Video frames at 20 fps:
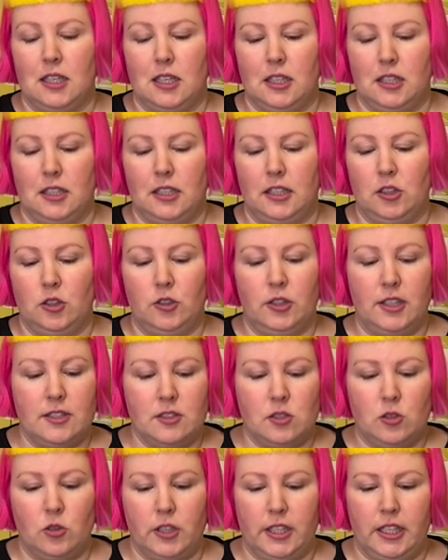including
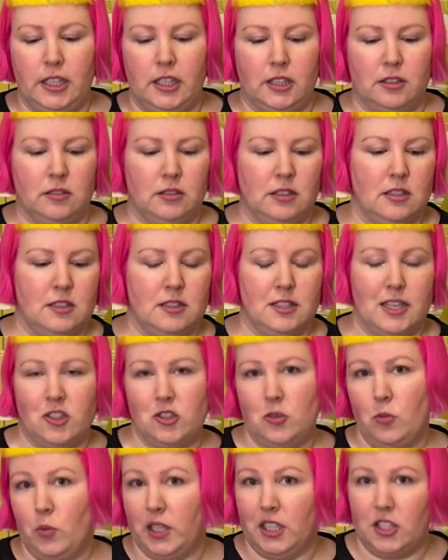sorting and
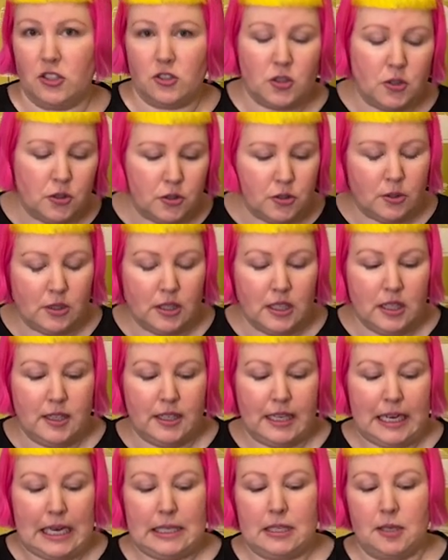session one and two,
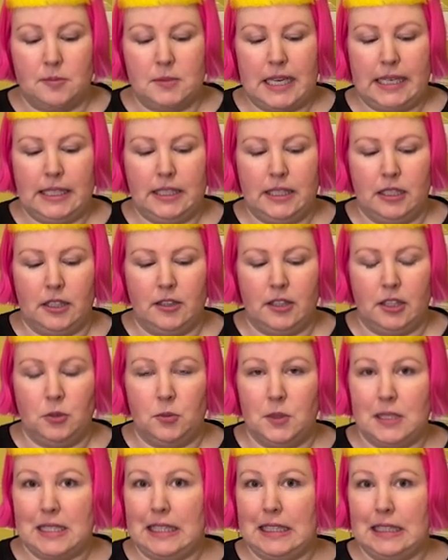ended up taking, I think it
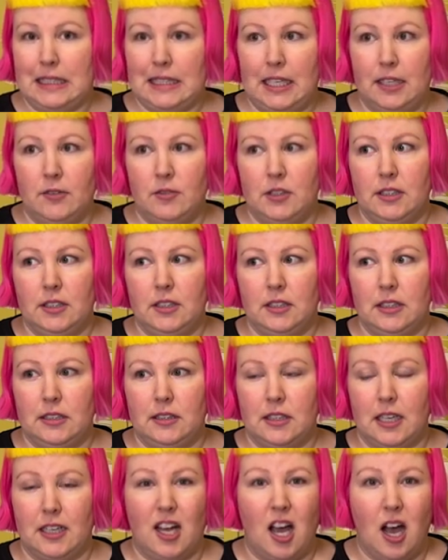was 11
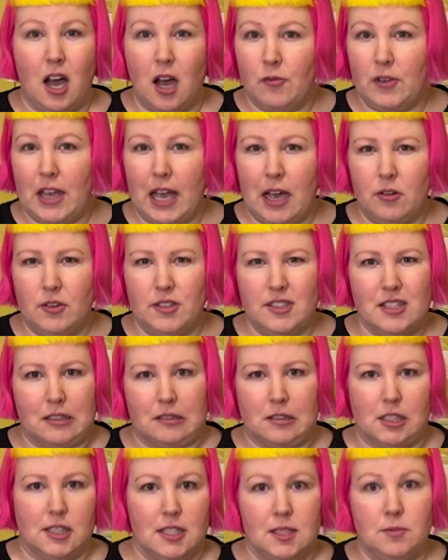and a half hours
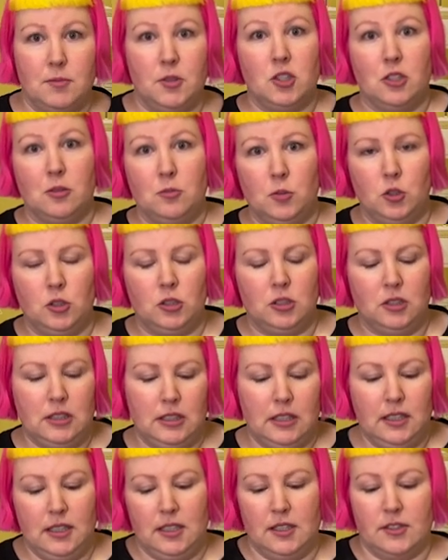and a smidgen more.
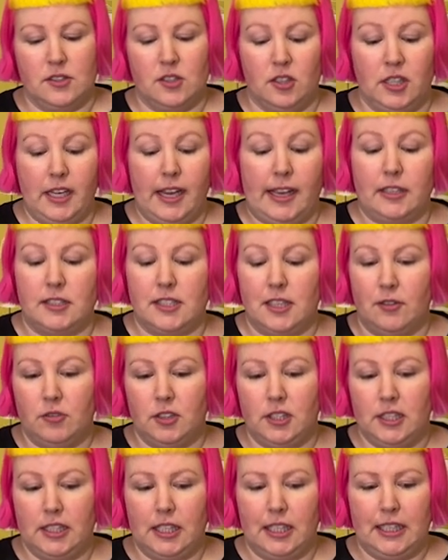So yeah,
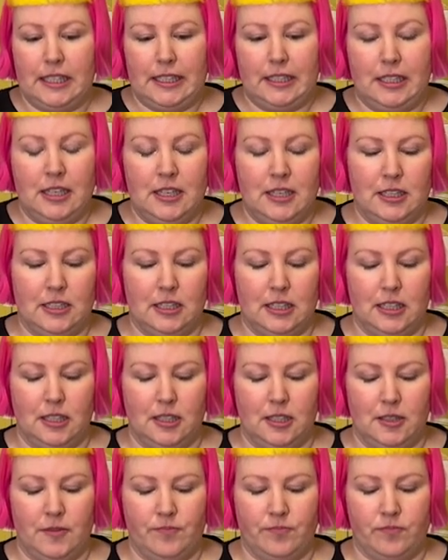definitely a